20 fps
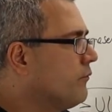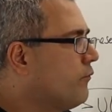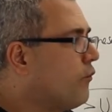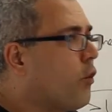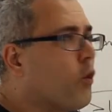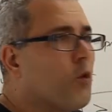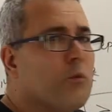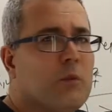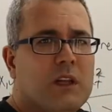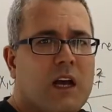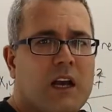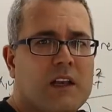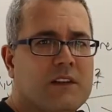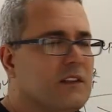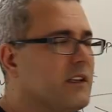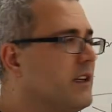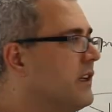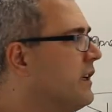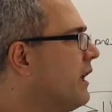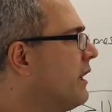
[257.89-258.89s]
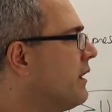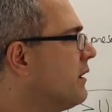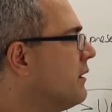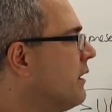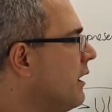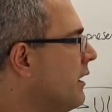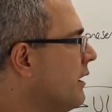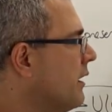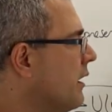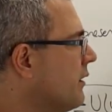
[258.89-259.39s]
formalize it in
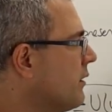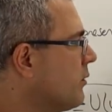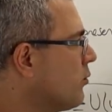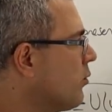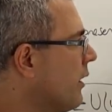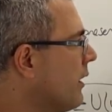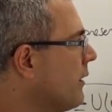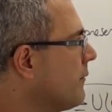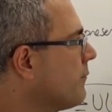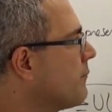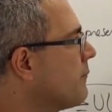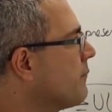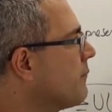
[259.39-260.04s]
another way.